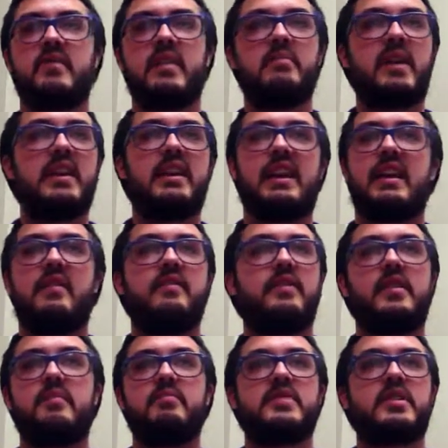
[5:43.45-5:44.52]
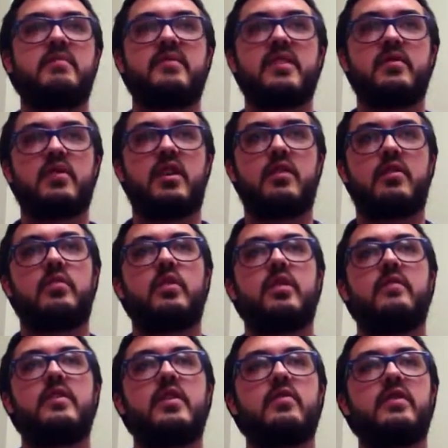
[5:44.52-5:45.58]
might have something wrong with one
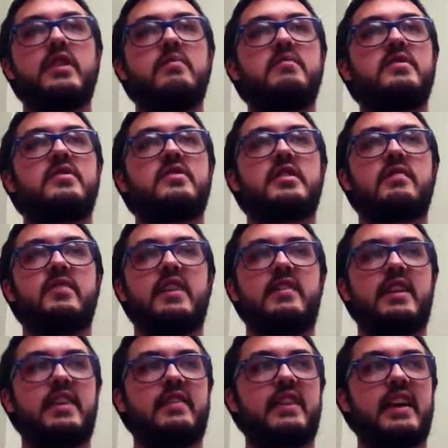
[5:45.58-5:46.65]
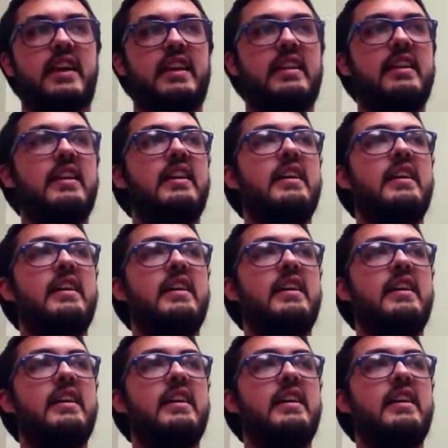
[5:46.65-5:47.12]
of their limbs or something like that.